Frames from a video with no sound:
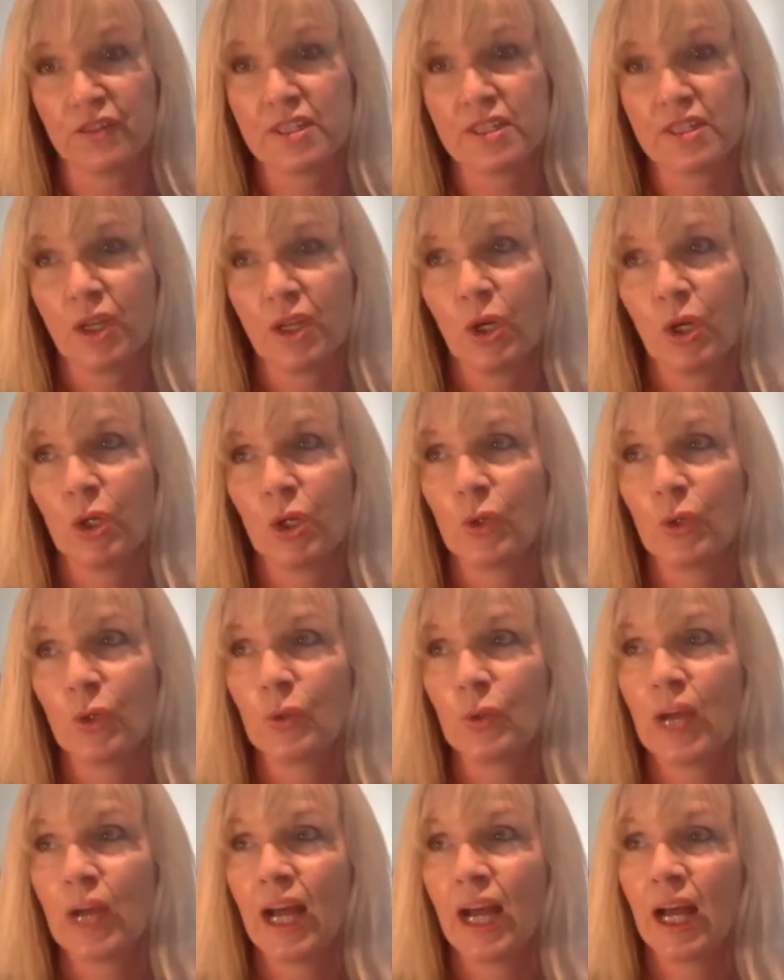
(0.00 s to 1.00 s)

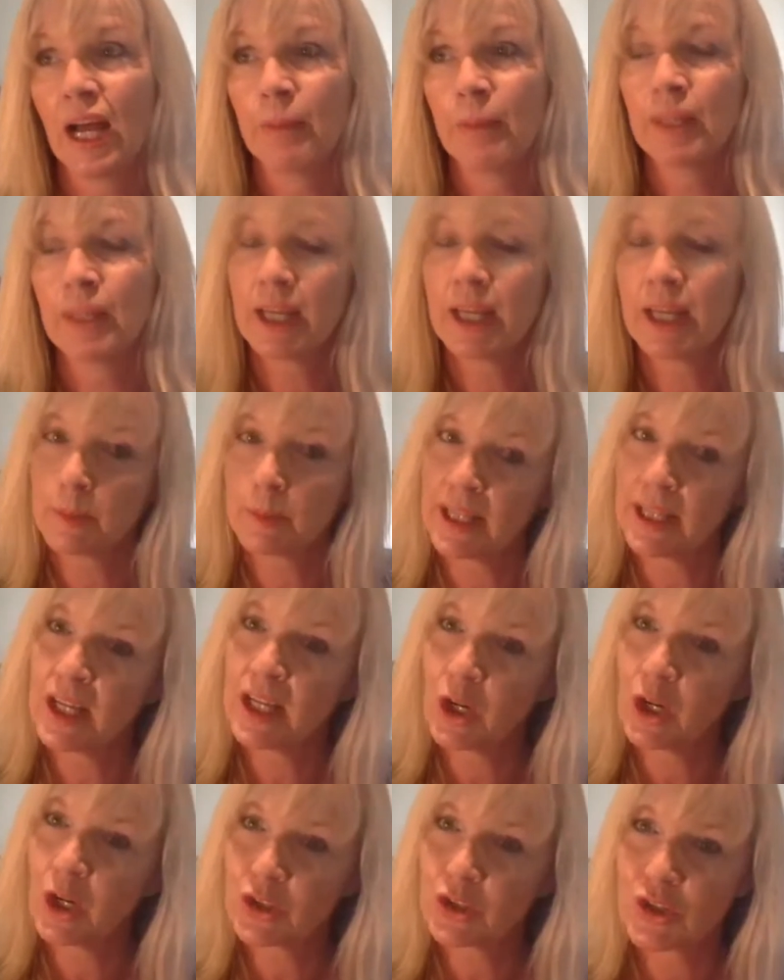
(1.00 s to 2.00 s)
So like
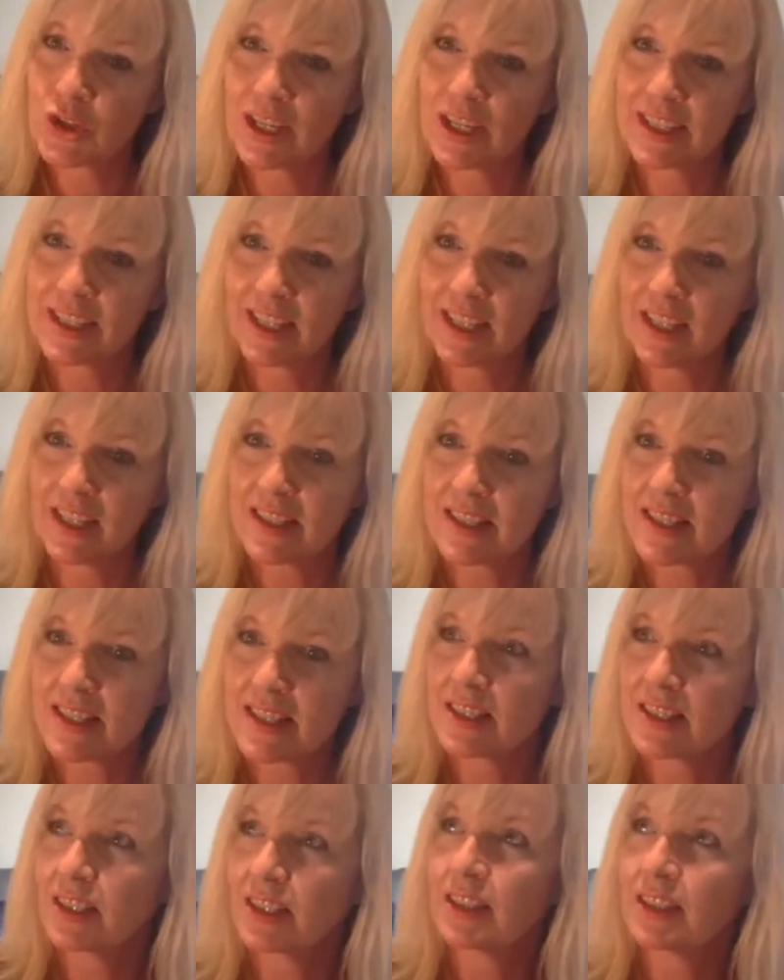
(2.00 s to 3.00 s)
Bella Andre
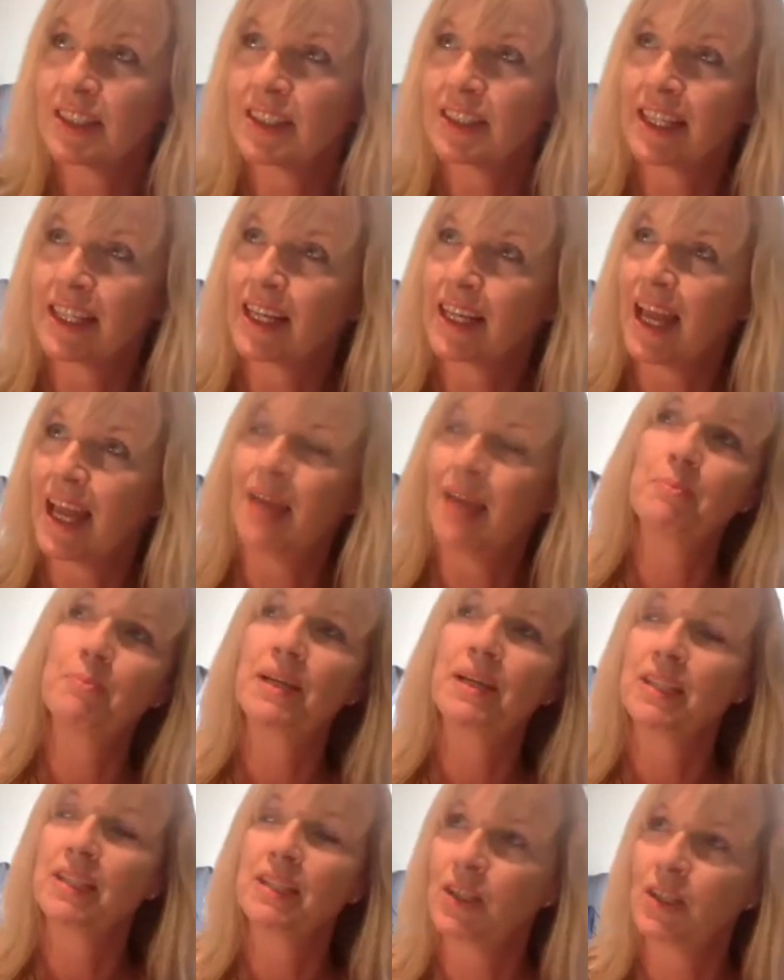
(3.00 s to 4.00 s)
does, not that I
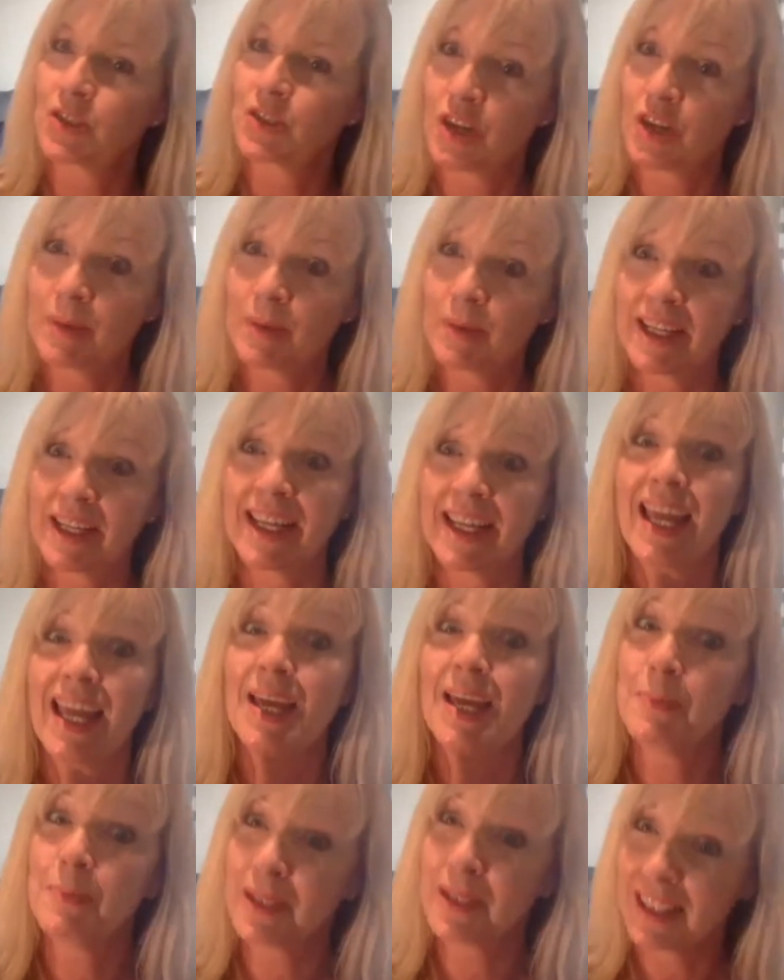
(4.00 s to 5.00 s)
am Bella Andre, but I
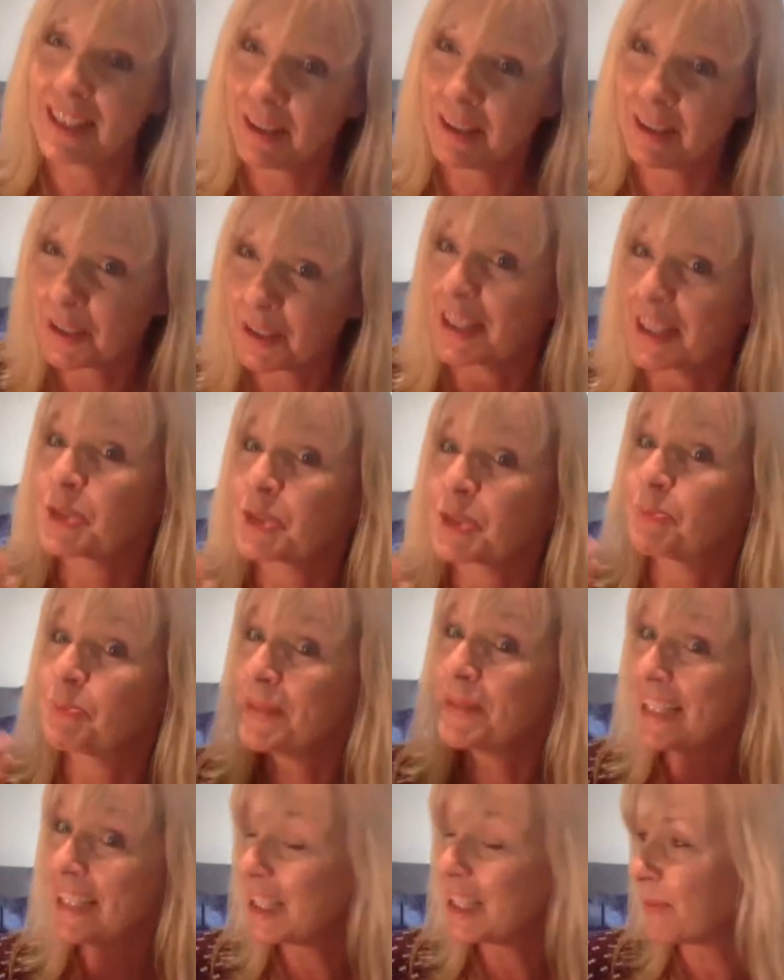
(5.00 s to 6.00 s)
would like to
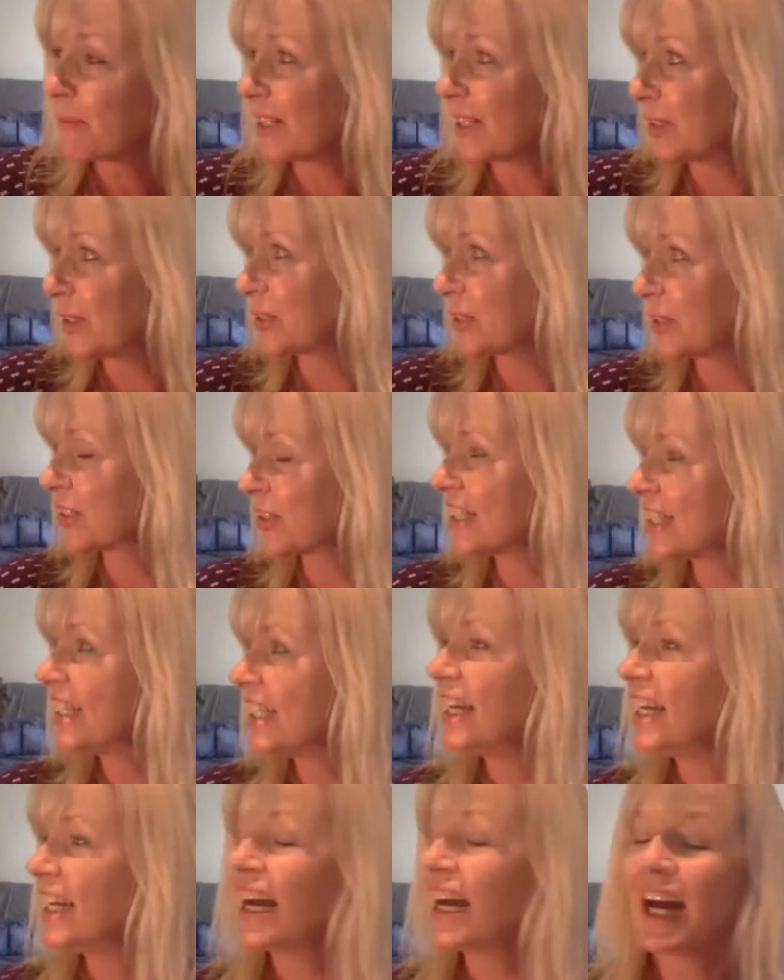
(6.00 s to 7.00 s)
be Bella Andre,
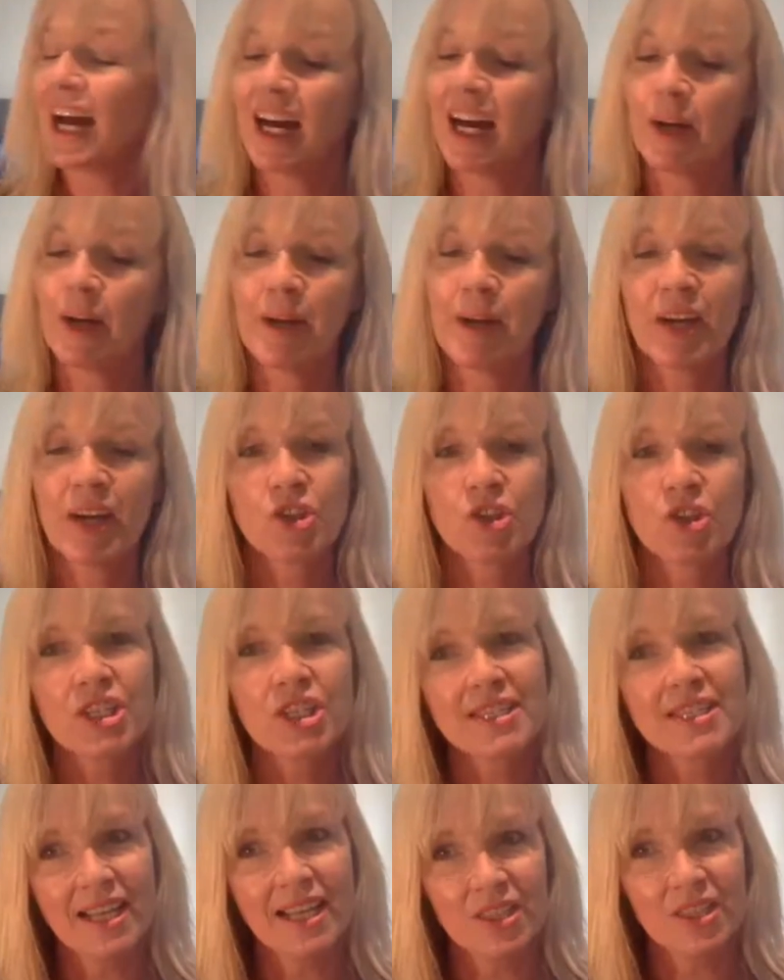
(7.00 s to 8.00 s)
how
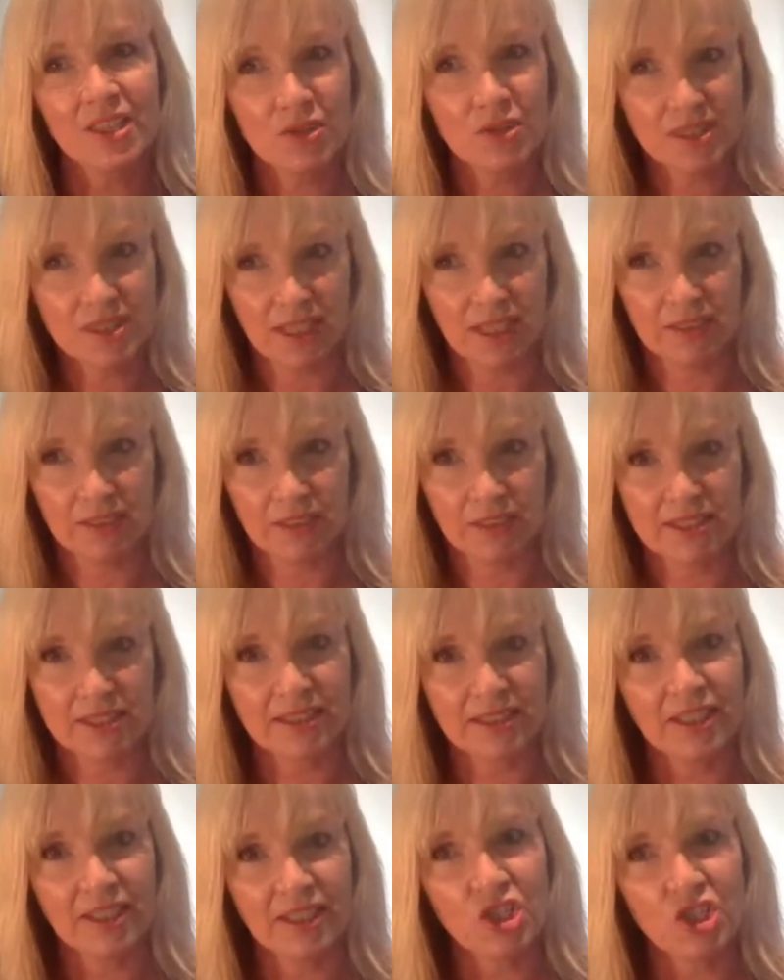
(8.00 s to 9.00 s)
she starts with
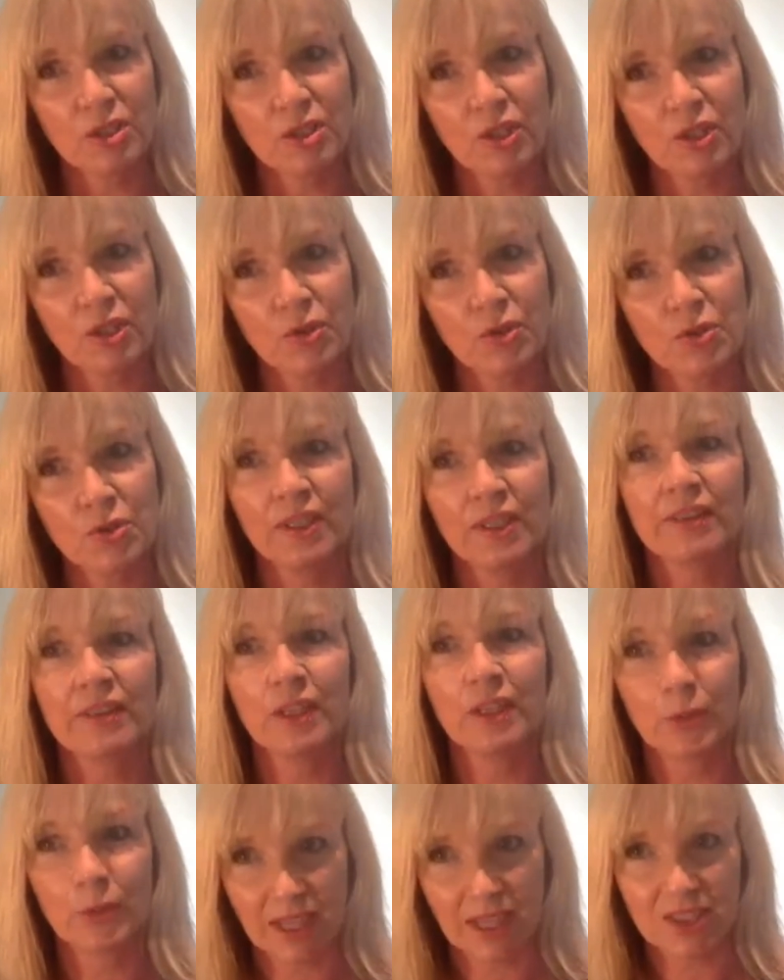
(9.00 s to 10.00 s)
Sullivans and then she goes to
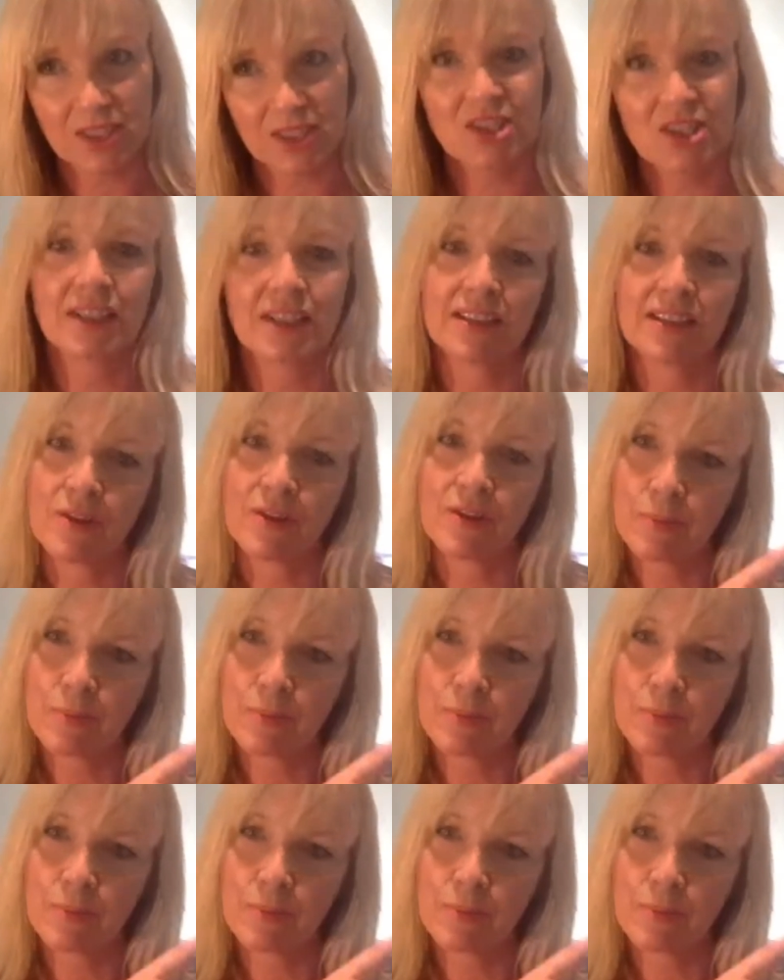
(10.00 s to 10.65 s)
another location and